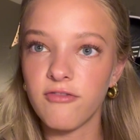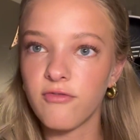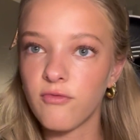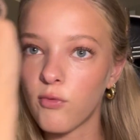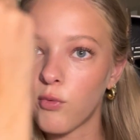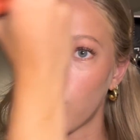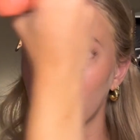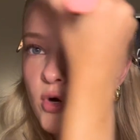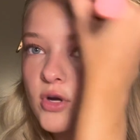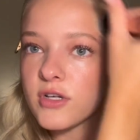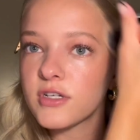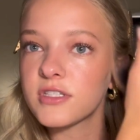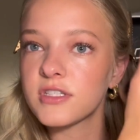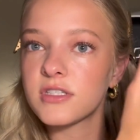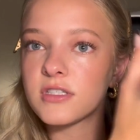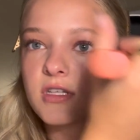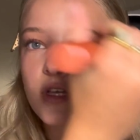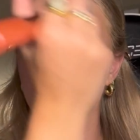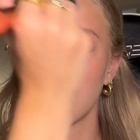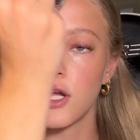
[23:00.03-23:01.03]

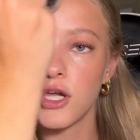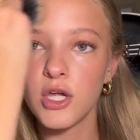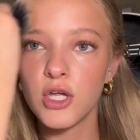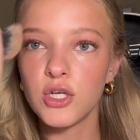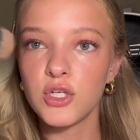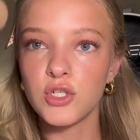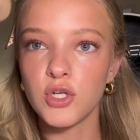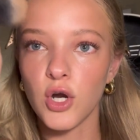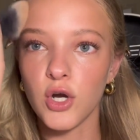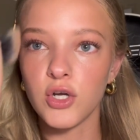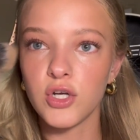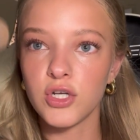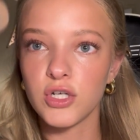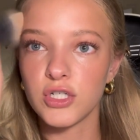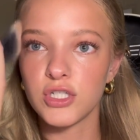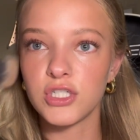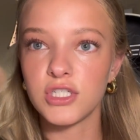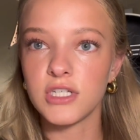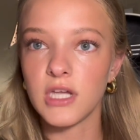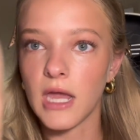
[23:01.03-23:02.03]
force darker
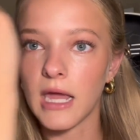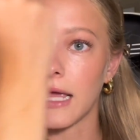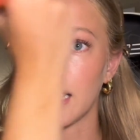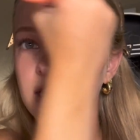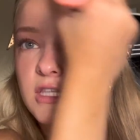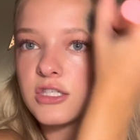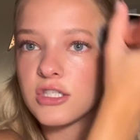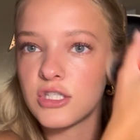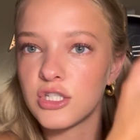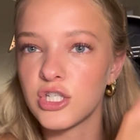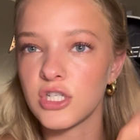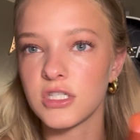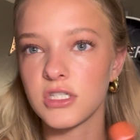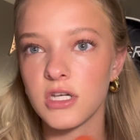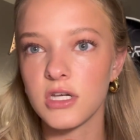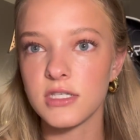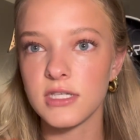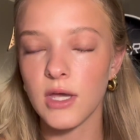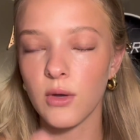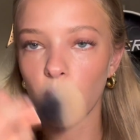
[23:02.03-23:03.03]
shades just
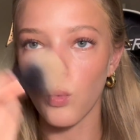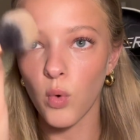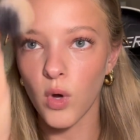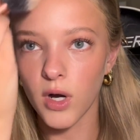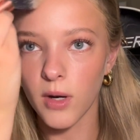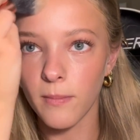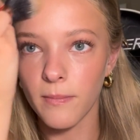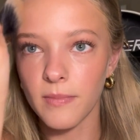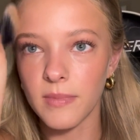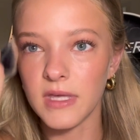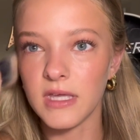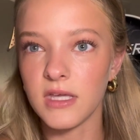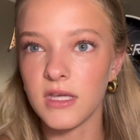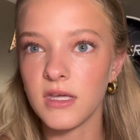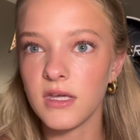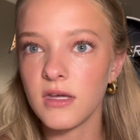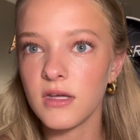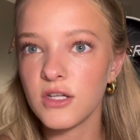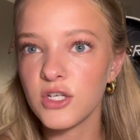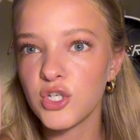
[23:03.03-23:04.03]
because I want to
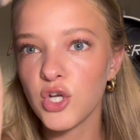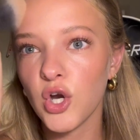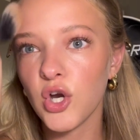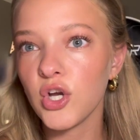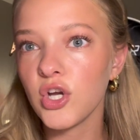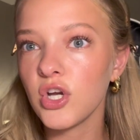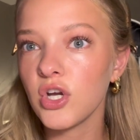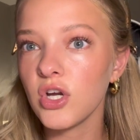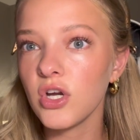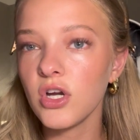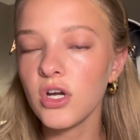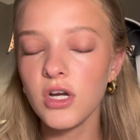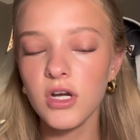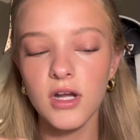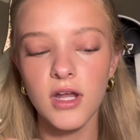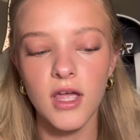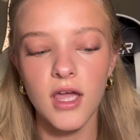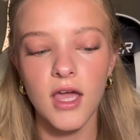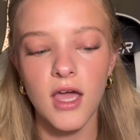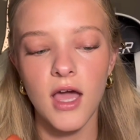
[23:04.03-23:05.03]
be darker.
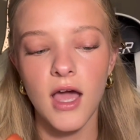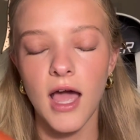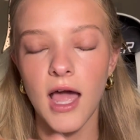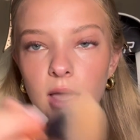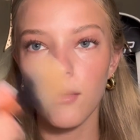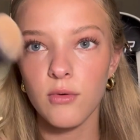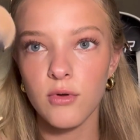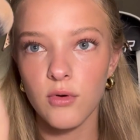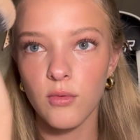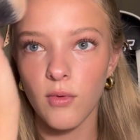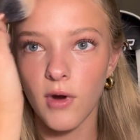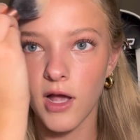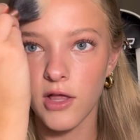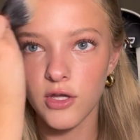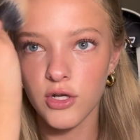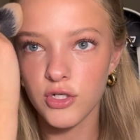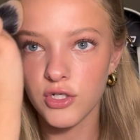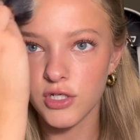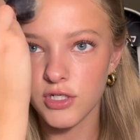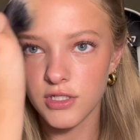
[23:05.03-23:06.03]
I would rather
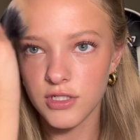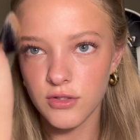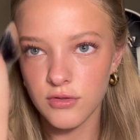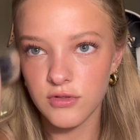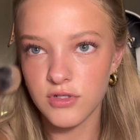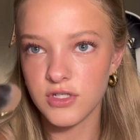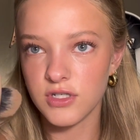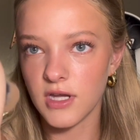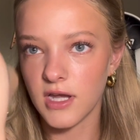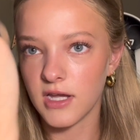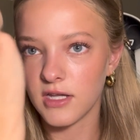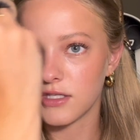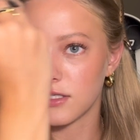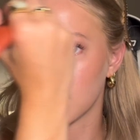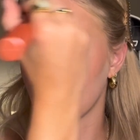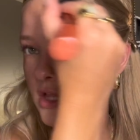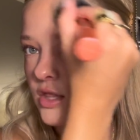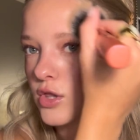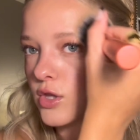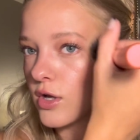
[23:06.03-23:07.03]
just use shades
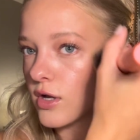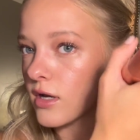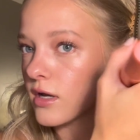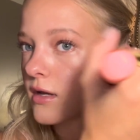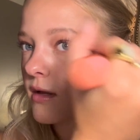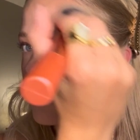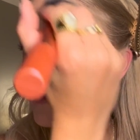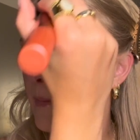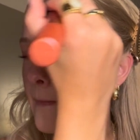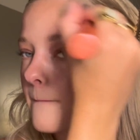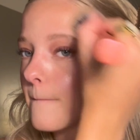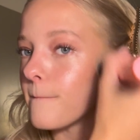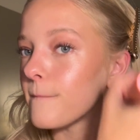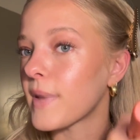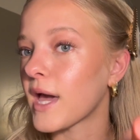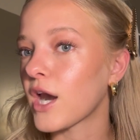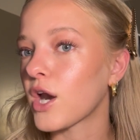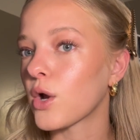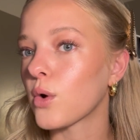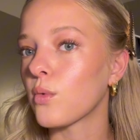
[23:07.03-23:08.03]
that look
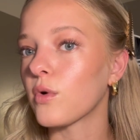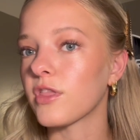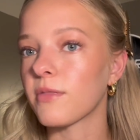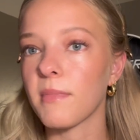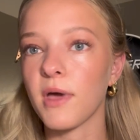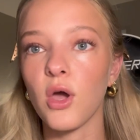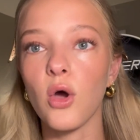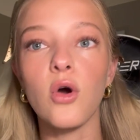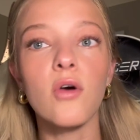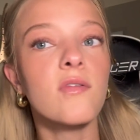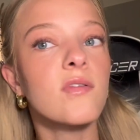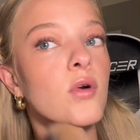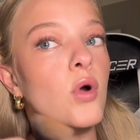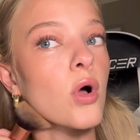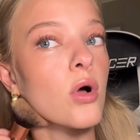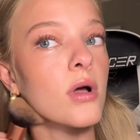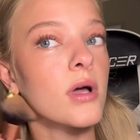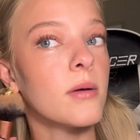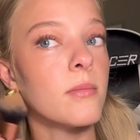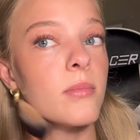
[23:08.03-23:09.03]
better with my overall
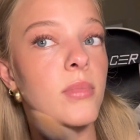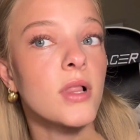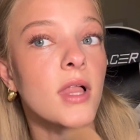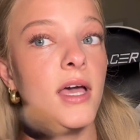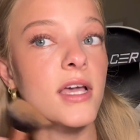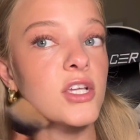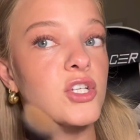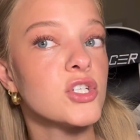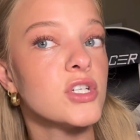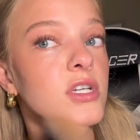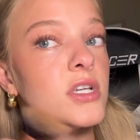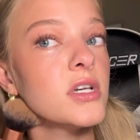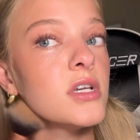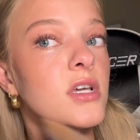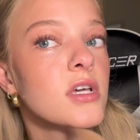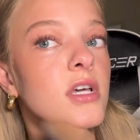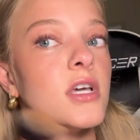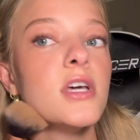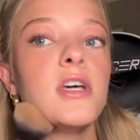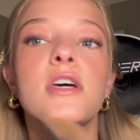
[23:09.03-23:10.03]
complexion,
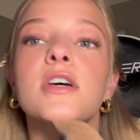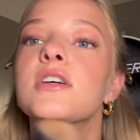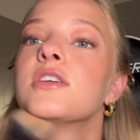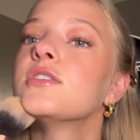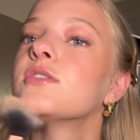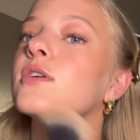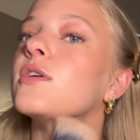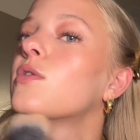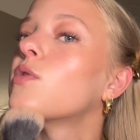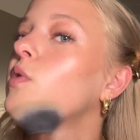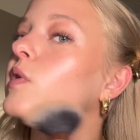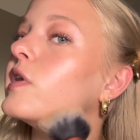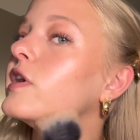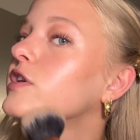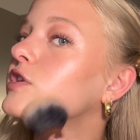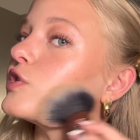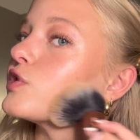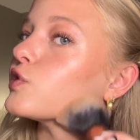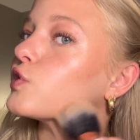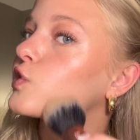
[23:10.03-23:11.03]
so it
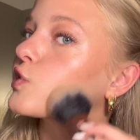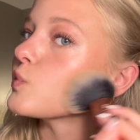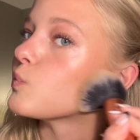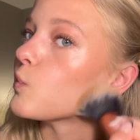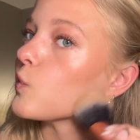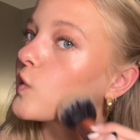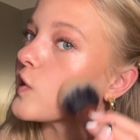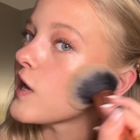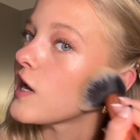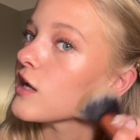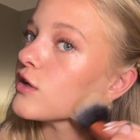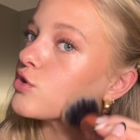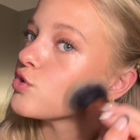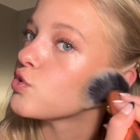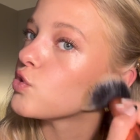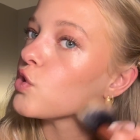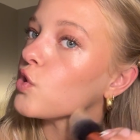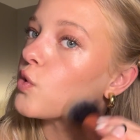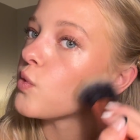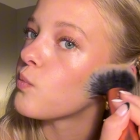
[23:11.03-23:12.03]
just looks more
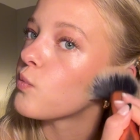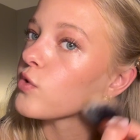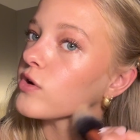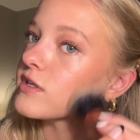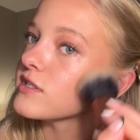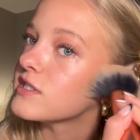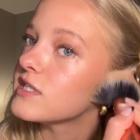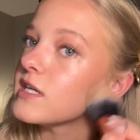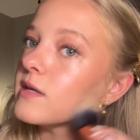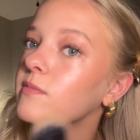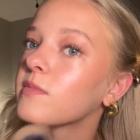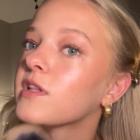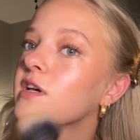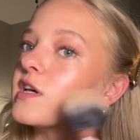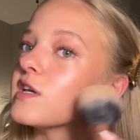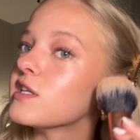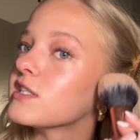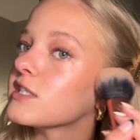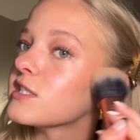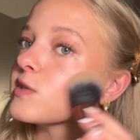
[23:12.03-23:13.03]
natural, more
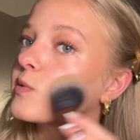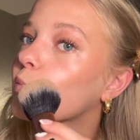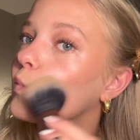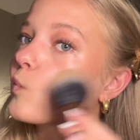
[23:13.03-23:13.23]
seamless.